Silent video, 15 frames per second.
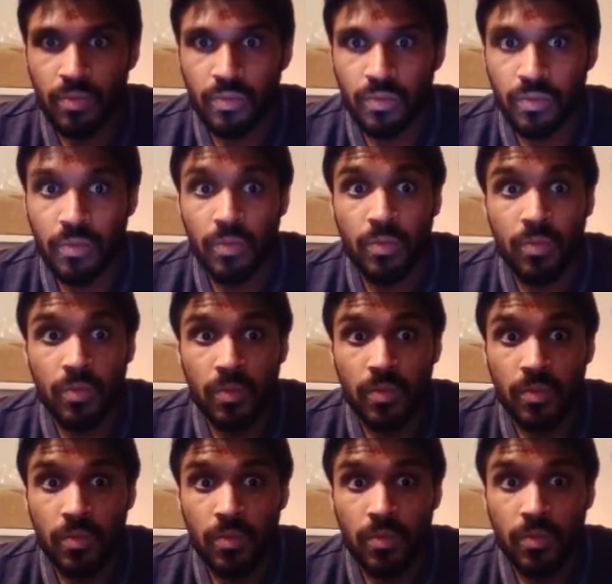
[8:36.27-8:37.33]

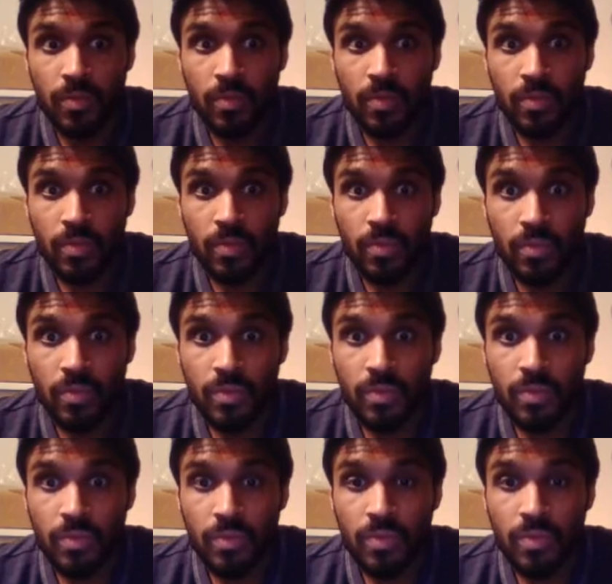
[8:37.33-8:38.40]

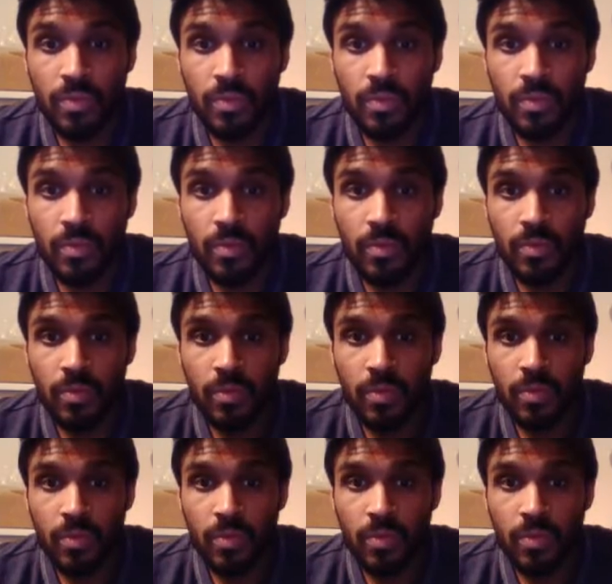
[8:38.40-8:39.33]
(no one is talking)